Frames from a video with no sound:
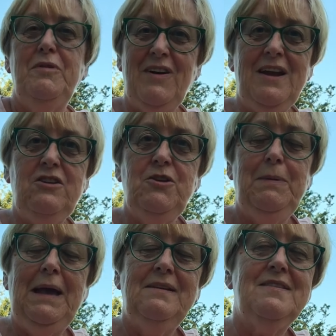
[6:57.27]
of energy
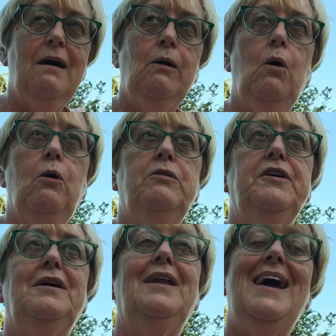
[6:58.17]
beings I call the
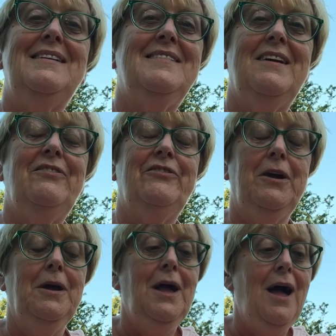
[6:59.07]
collective.
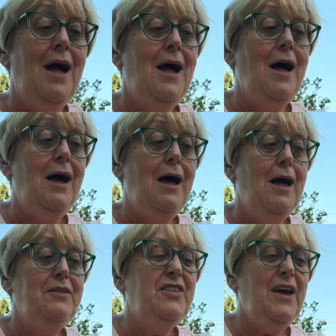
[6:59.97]
Uh,
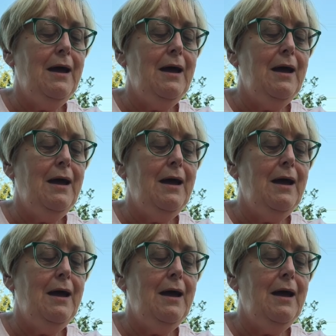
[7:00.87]
they